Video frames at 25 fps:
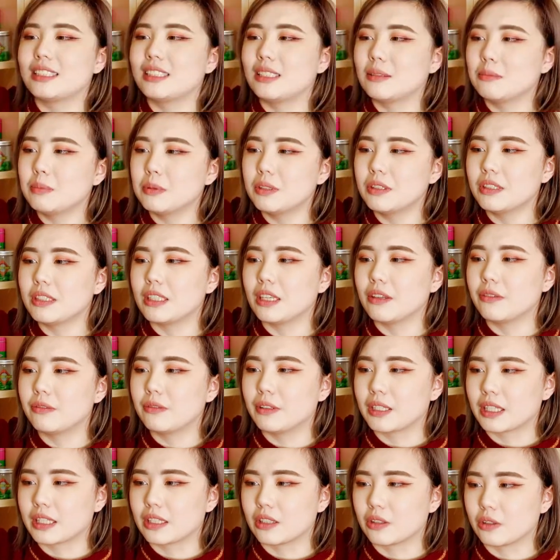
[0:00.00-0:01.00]
simple enough
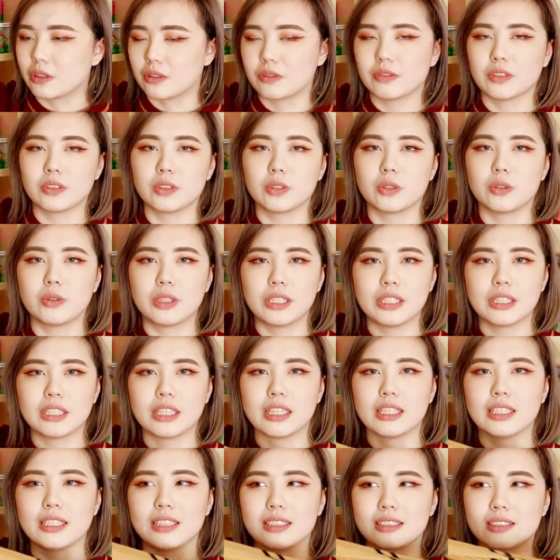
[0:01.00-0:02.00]
like the Gryffindor one
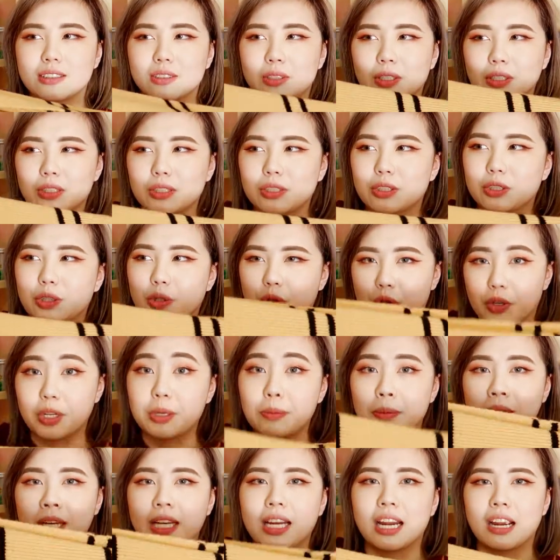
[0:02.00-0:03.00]
that it's not
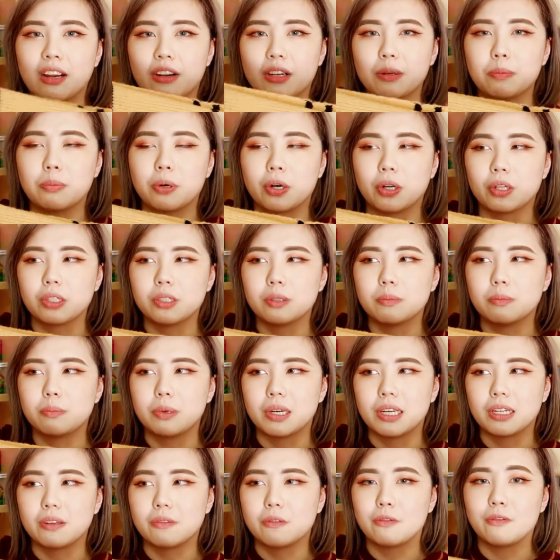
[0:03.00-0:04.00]
screaming Harry Potter,
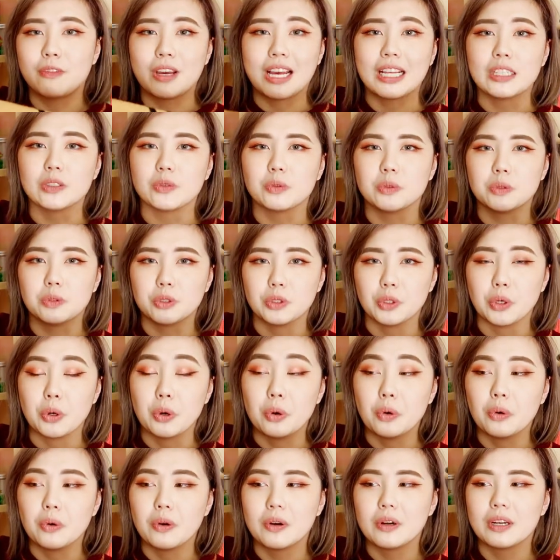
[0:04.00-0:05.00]
but fans will
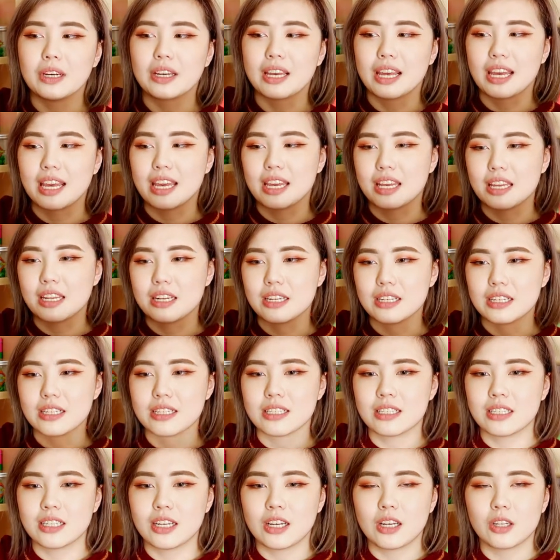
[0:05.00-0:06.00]
know and
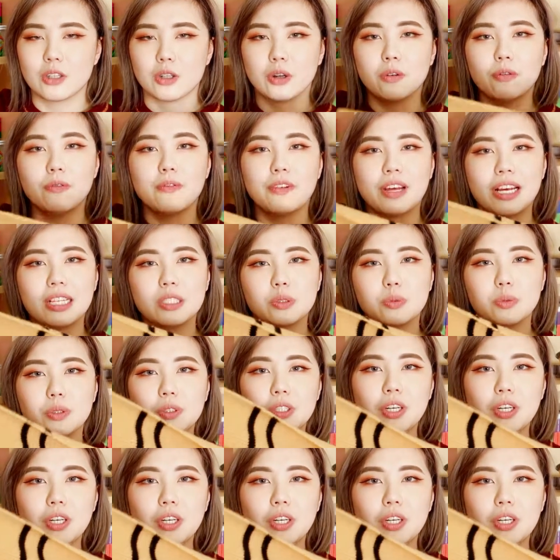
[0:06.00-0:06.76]
non-fans will